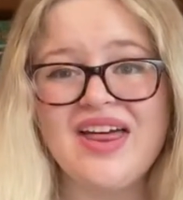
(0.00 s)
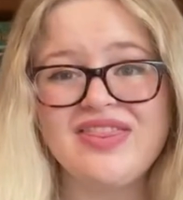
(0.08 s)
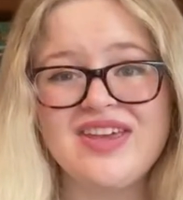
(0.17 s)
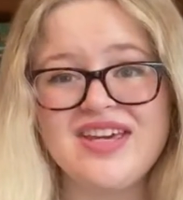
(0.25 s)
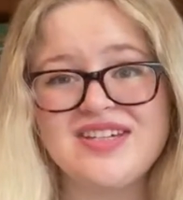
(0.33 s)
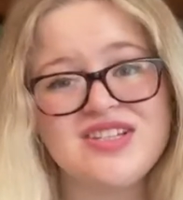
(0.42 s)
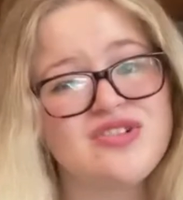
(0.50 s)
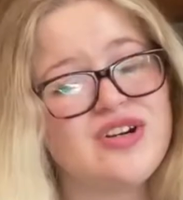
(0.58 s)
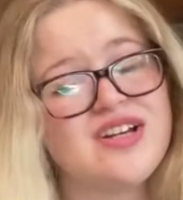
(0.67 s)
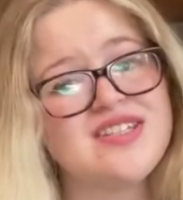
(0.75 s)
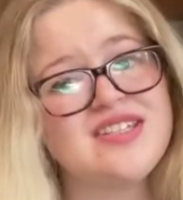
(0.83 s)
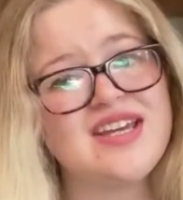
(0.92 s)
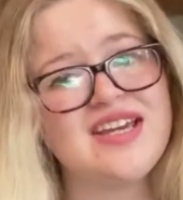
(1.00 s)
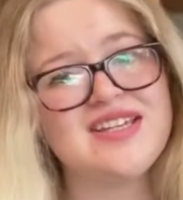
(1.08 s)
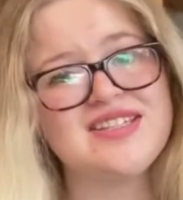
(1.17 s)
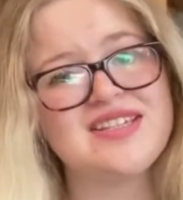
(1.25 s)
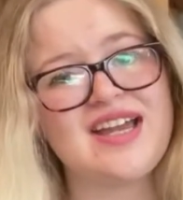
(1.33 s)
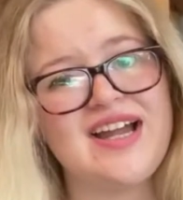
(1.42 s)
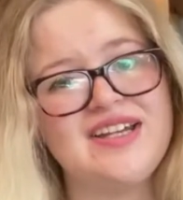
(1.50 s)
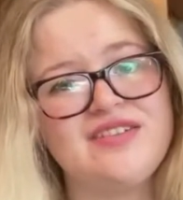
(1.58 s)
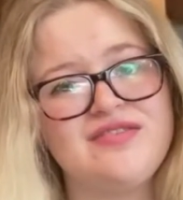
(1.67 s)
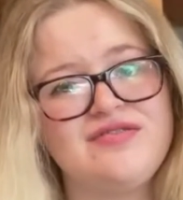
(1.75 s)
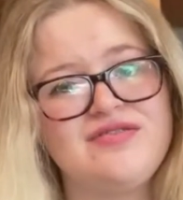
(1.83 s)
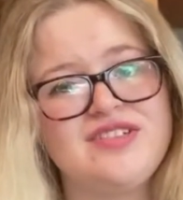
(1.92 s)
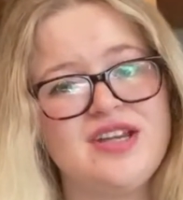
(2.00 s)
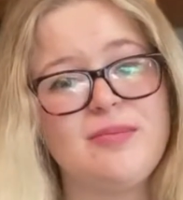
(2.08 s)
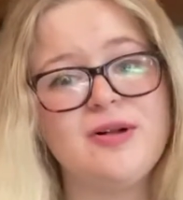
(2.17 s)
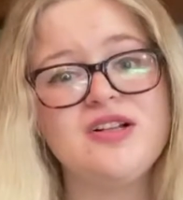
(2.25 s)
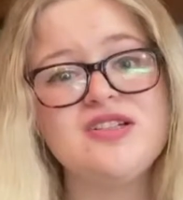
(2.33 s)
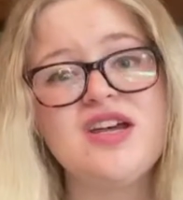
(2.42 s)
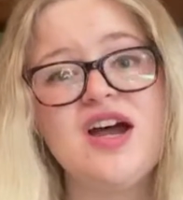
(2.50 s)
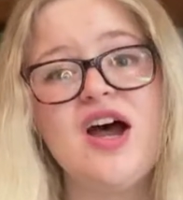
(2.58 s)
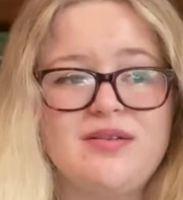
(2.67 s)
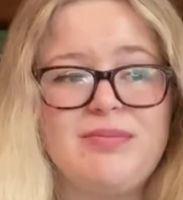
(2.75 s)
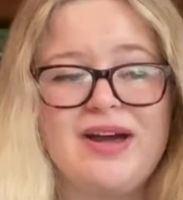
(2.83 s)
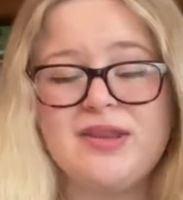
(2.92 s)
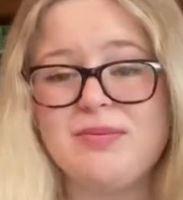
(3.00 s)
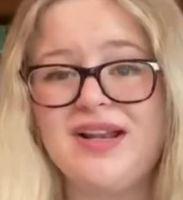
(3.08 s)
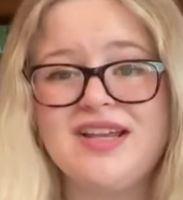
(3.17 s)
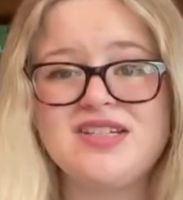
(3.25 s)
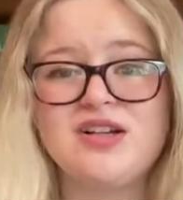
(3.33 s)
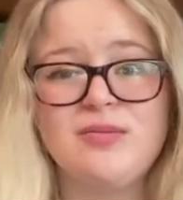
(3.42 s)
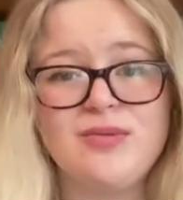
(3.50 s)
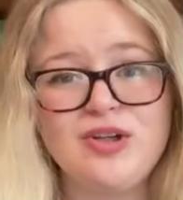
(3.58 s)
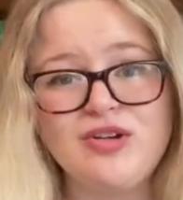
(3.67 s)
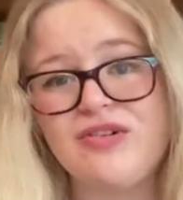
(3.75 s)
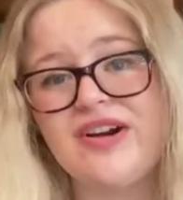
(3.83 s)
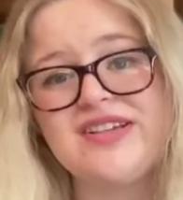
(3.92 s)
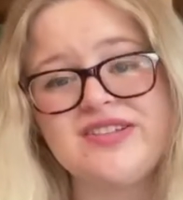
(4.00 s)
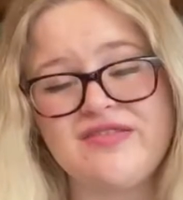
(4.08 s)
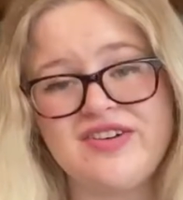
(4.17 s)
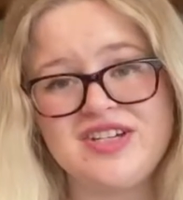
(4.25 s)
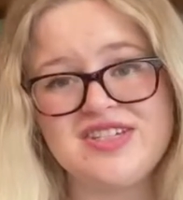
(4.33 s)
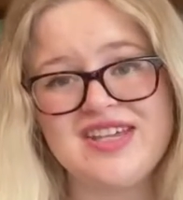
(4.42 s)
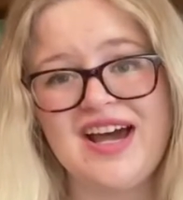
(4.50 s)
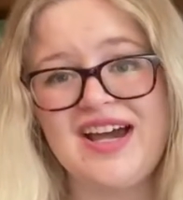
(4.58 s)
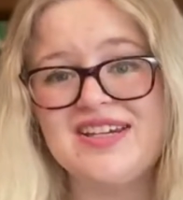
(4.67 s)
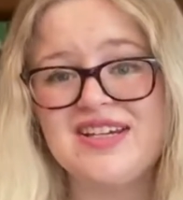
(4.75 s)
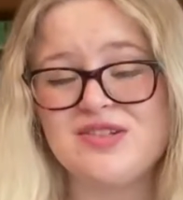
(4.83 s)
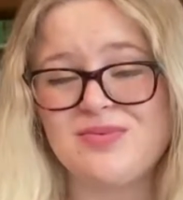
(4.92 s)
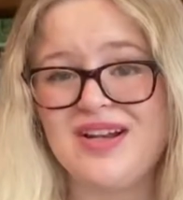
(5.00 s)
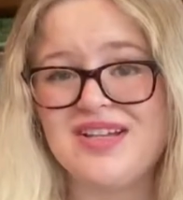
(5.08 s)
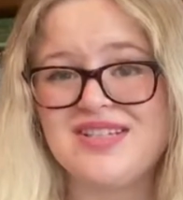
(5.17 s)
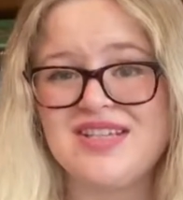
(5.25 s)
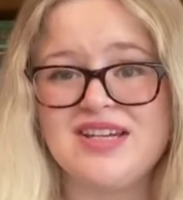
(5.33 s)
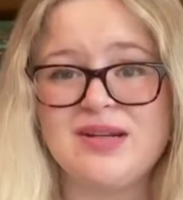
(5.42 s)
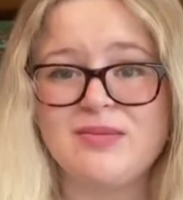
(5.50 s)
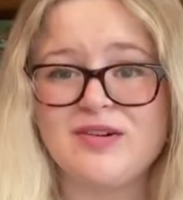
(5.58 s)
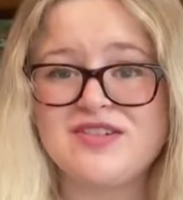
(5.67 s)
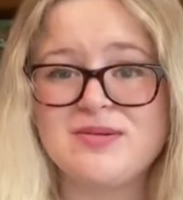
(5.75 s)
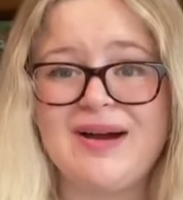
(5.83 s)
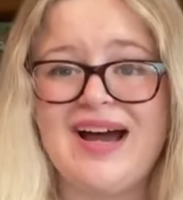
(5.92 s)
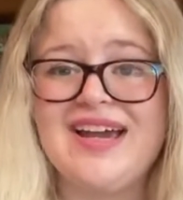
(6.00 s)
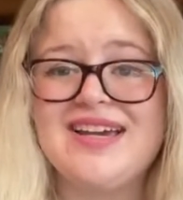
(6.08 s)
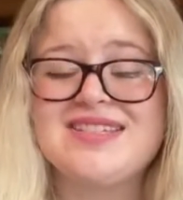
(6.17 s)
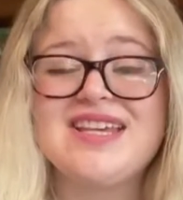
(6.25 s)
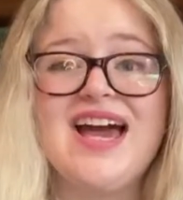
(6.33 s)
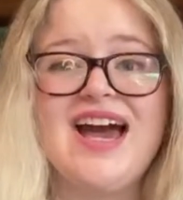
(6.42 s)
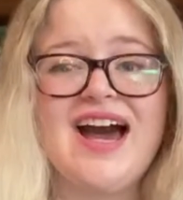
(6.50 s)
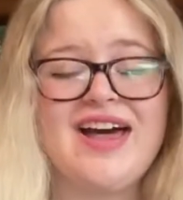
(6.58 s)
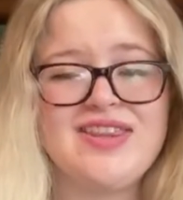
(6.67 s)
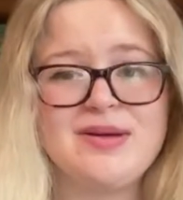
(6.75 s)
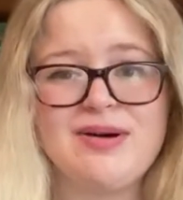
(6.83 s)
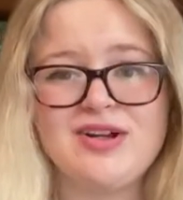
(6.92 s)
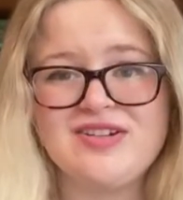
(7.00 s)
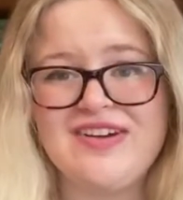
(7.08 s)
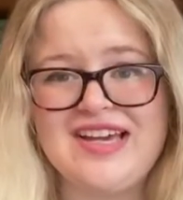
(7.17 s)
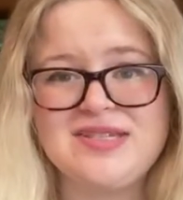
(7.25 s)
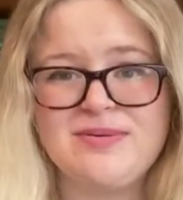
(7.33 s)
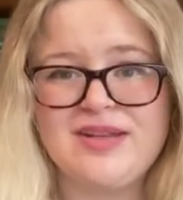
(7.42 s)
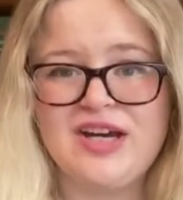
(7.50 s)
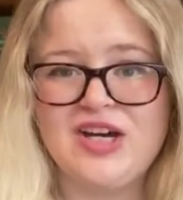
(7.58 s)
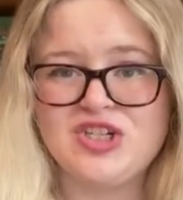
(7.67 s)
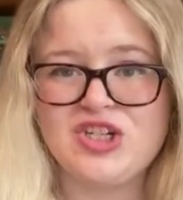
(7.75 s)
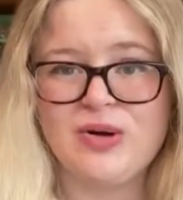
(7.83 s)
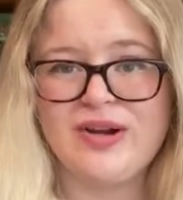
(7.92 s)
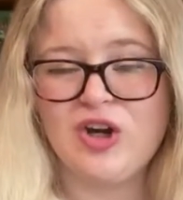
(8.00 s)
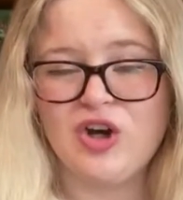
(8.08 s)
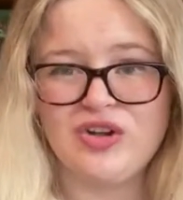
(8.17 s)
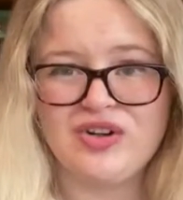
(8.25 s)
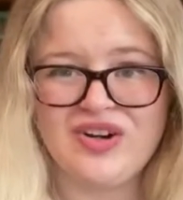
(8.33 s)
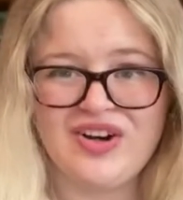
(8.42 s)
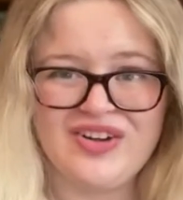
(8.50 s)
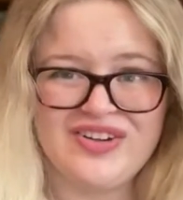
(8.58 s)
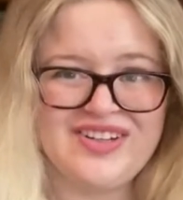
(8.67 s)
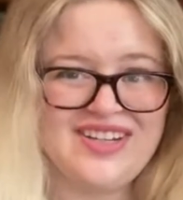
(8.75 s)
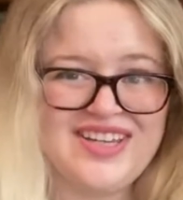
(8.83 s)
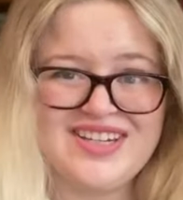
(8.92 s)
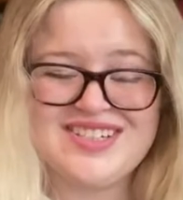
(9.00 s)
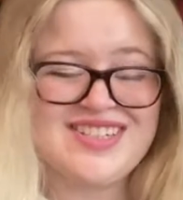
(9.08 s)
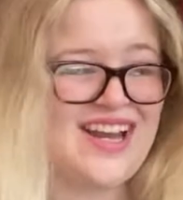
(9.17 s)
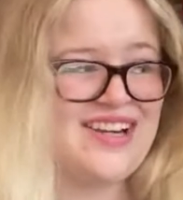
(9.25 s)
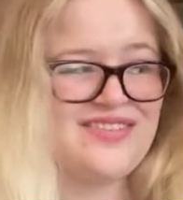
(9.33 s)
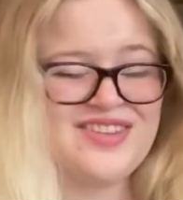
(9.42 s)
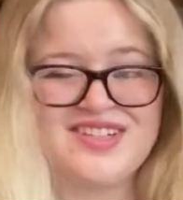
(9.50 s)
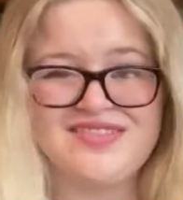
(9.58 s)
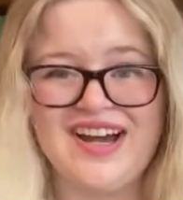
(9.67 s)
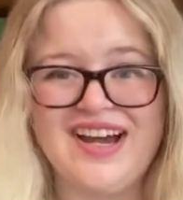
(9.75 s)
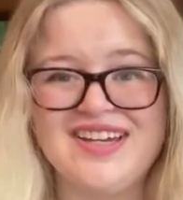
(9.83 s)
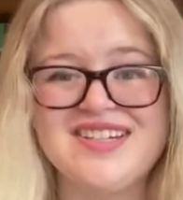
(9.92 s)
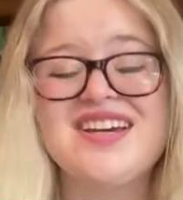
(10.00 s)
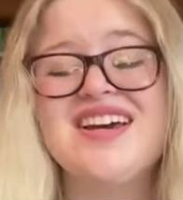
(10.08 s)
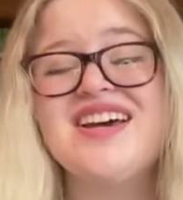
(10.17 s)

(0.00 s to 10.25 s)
The distrust is kind of doubled by the political manoeuvrings of each side, as well as the number of spies and the amount of espionage going on each side of the divide.